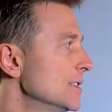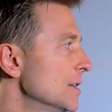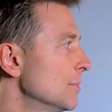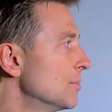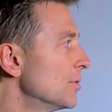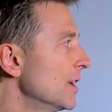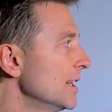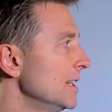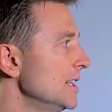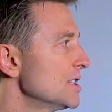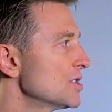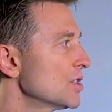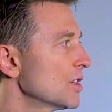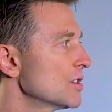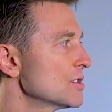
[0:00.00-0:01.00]
to bring
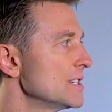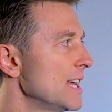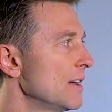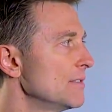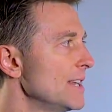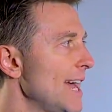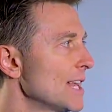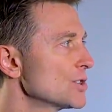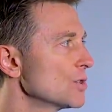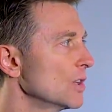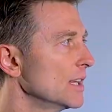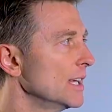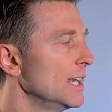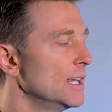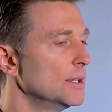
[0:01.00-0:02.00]
these sugars down
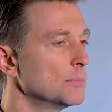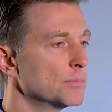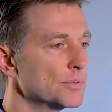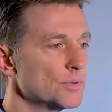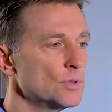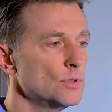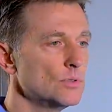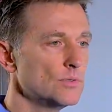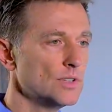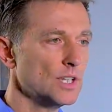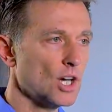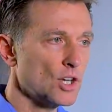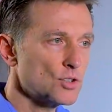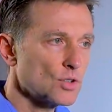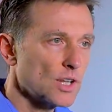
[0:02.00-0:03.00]
naturally and improve
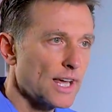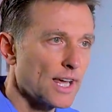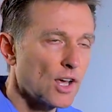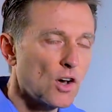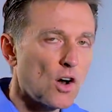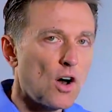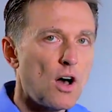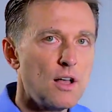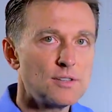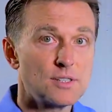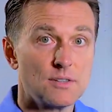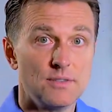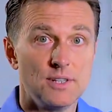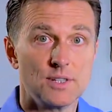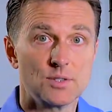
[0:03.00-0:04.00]
the underlying
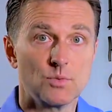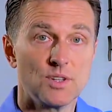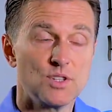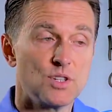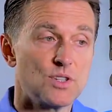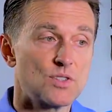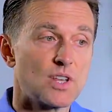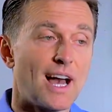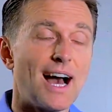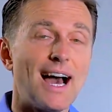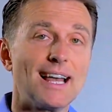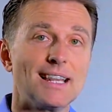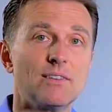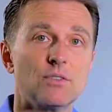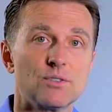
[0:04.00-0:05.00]
cause of this, which is
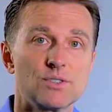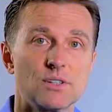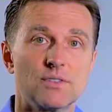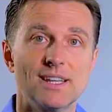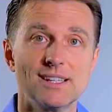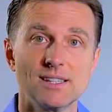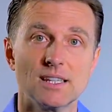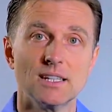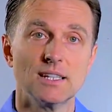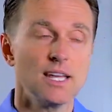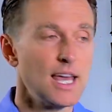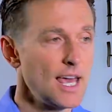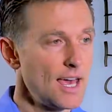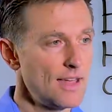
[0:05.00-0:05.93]
high levels of insulin